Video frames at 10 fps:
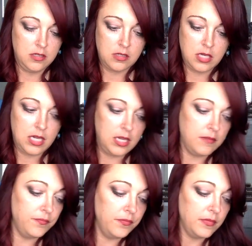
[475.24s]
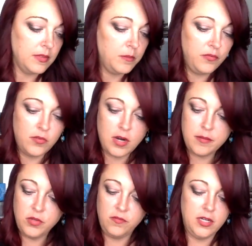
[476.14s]
Okay, before I
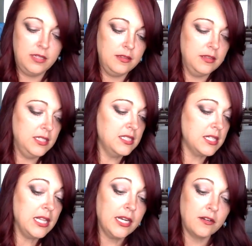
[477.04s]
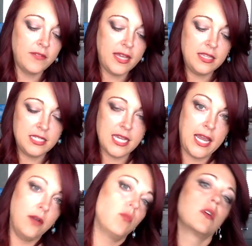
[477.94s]
move on, let's clarify the
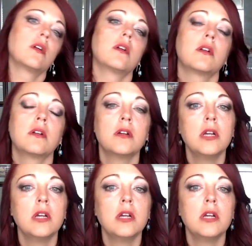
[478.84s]
tower.